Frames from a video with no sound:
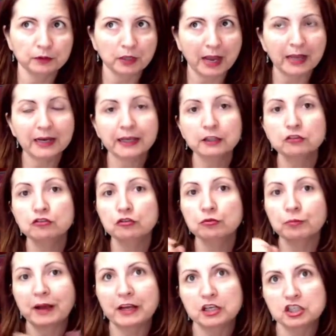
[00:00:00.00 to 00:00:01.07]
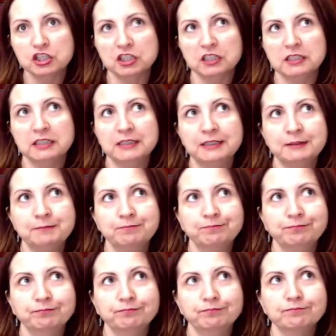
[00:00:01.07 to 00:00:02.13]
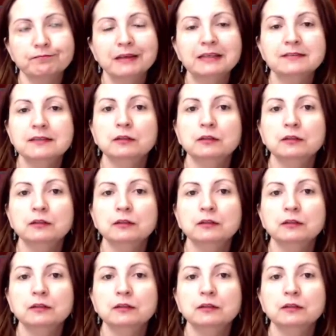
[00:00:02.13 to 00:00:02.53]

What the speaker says: I like to actually mix